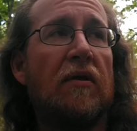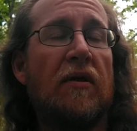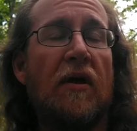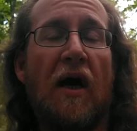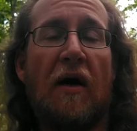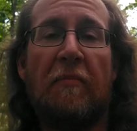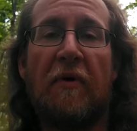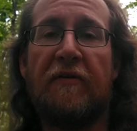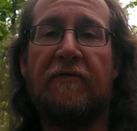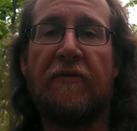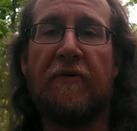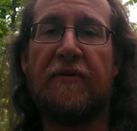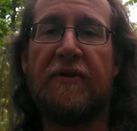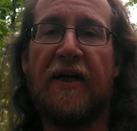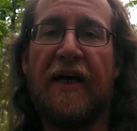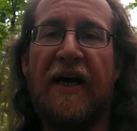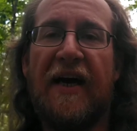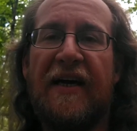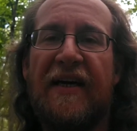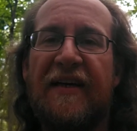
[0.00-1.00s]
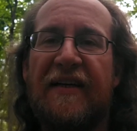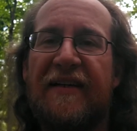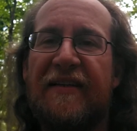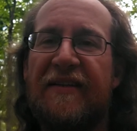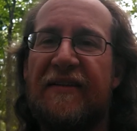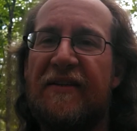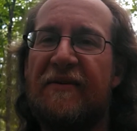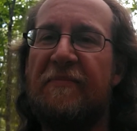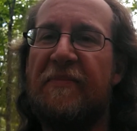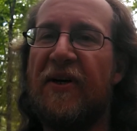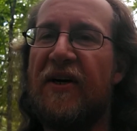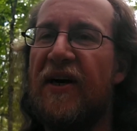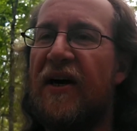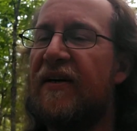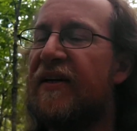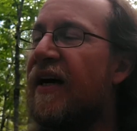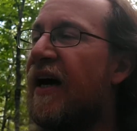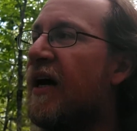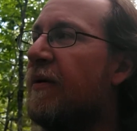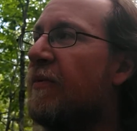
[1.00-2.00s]
not my forte.
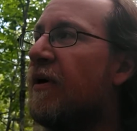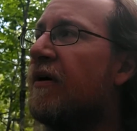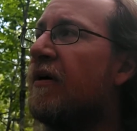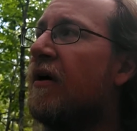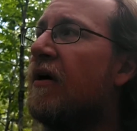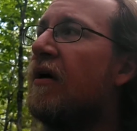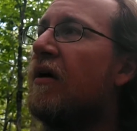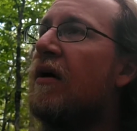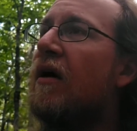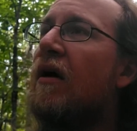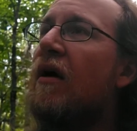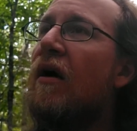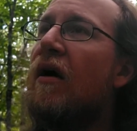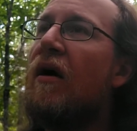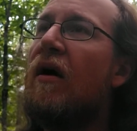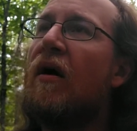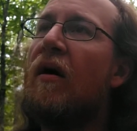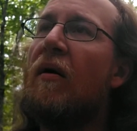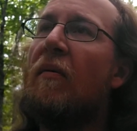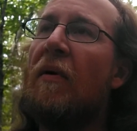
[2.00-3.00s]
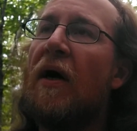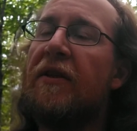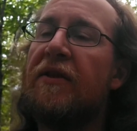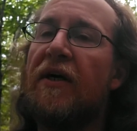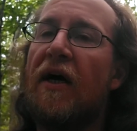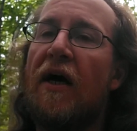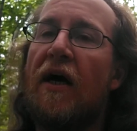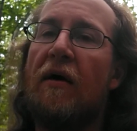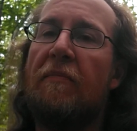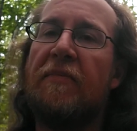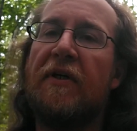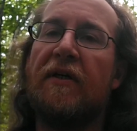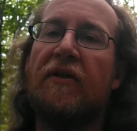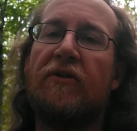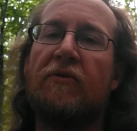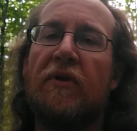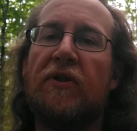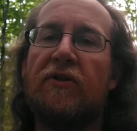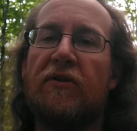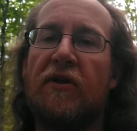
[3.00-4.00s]
On camera. That uh, being a
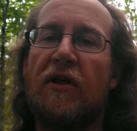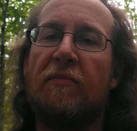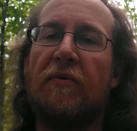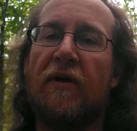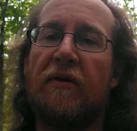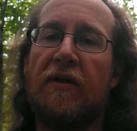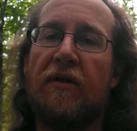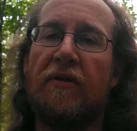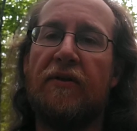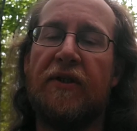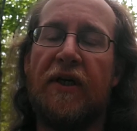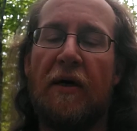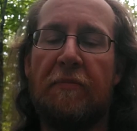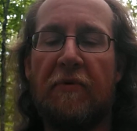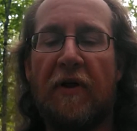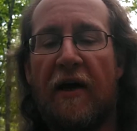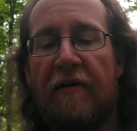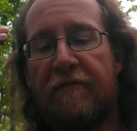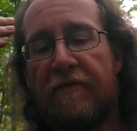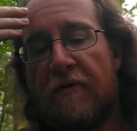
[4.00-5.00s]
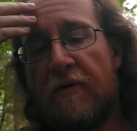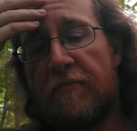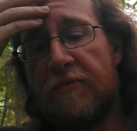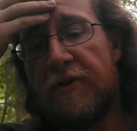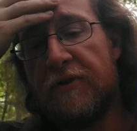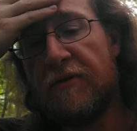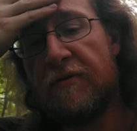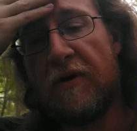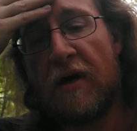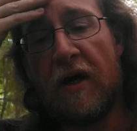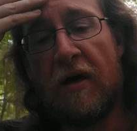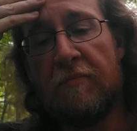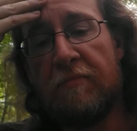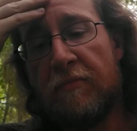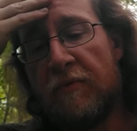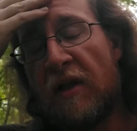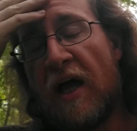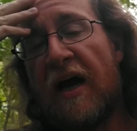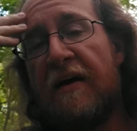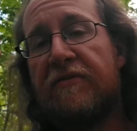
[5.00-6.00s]
Twitch streamer, I'm going to use that platform to um,
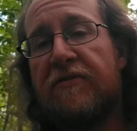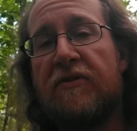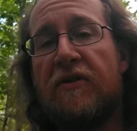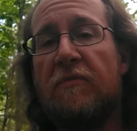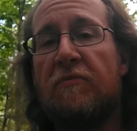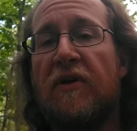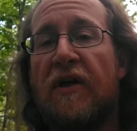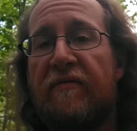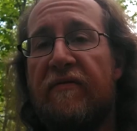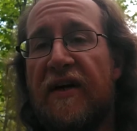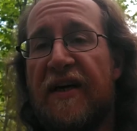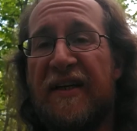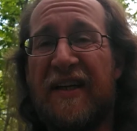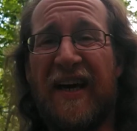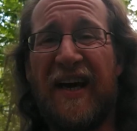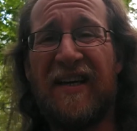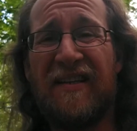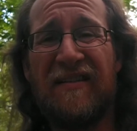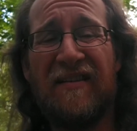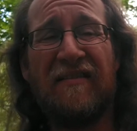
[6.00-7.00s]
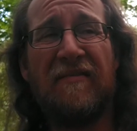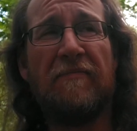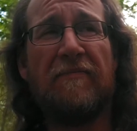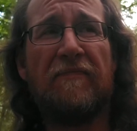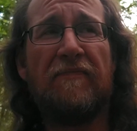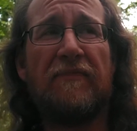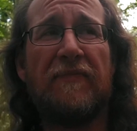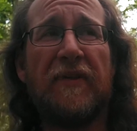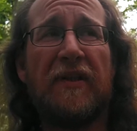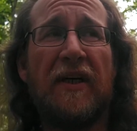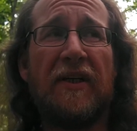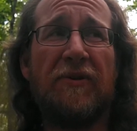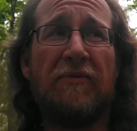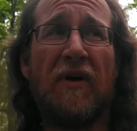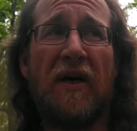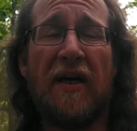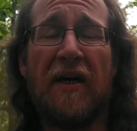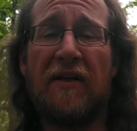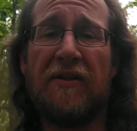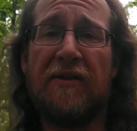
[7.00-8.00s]
live stream whenever I can. That's
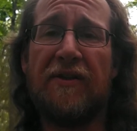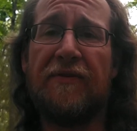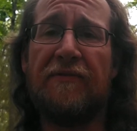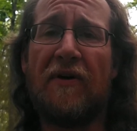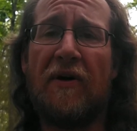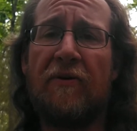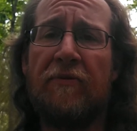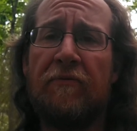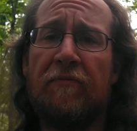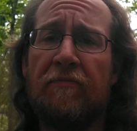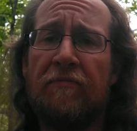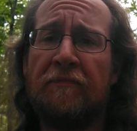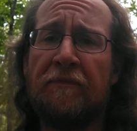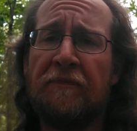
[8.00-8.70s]
why I got this phone.